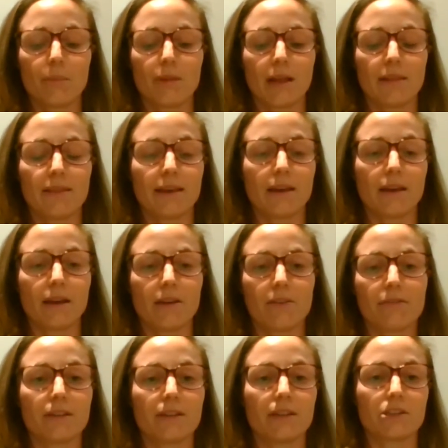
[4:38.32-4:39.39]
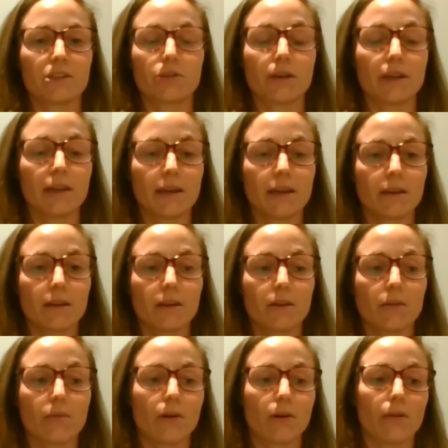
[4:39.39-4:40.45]
planned their fitness training
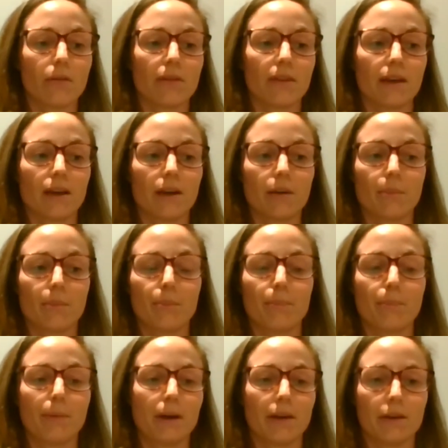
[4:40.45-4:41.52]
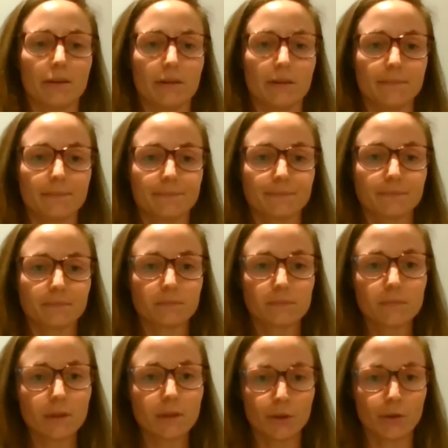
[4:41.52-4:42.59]
around their period,
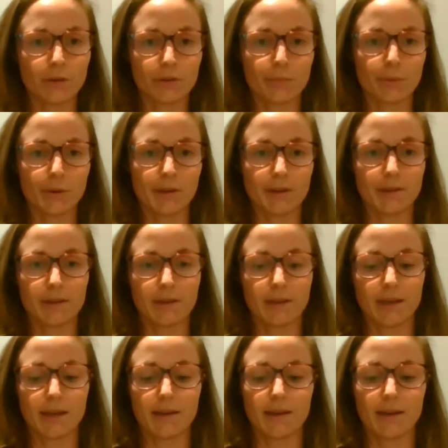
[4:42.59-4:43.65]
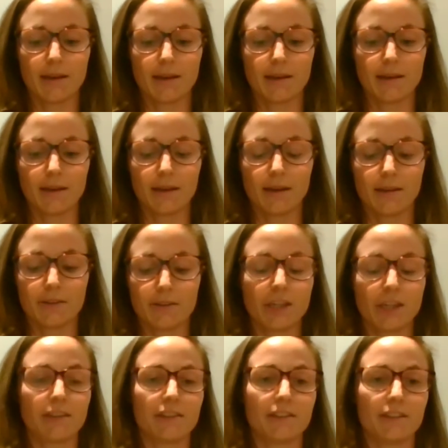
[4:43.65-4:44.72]
girls' mm-hmm. period, and
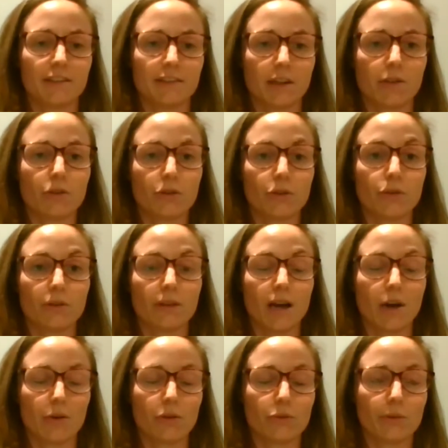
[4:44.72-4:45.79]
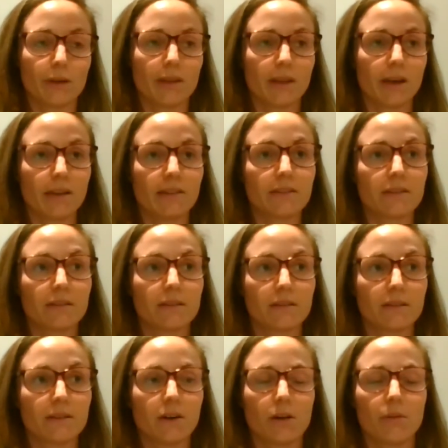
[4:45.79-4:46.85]
Chelsea is now doing that.
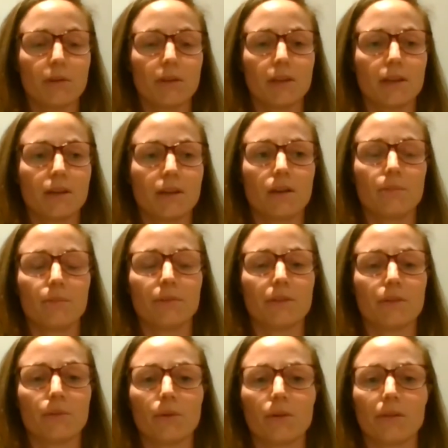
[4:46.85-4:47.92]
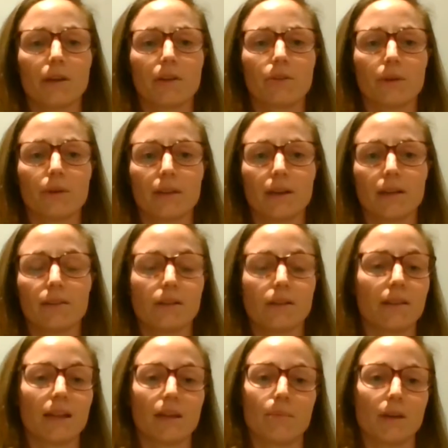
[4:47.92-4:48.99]
How many clubs in the world are doing that?
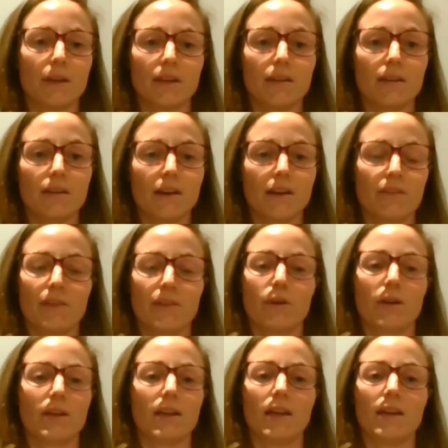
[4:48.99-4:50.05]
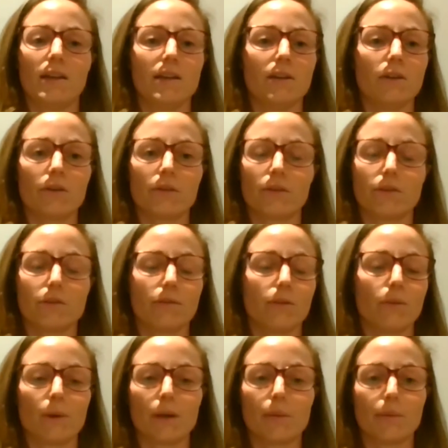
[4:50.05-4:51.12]
Not that many. I've never had any doctors
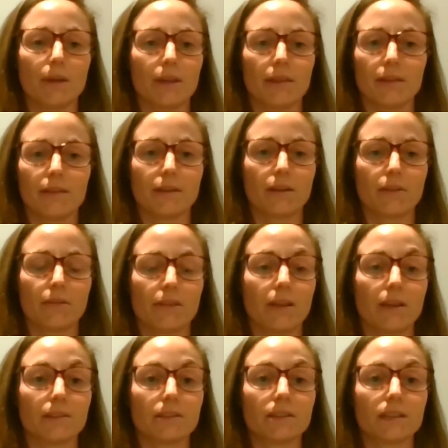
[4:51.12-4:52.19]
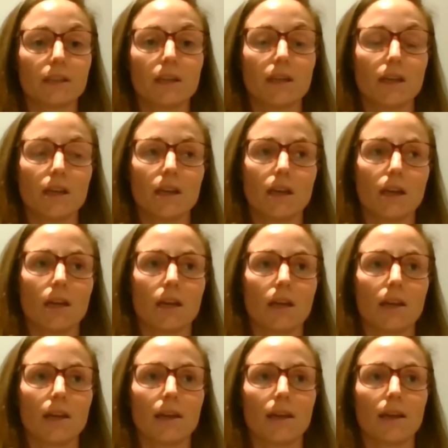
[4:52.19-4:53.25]
following me in these kind of things.
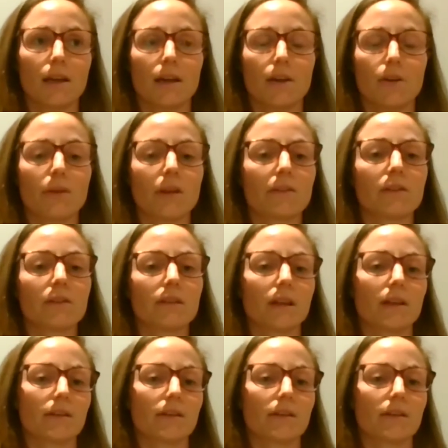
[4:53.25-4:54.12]
And I know that's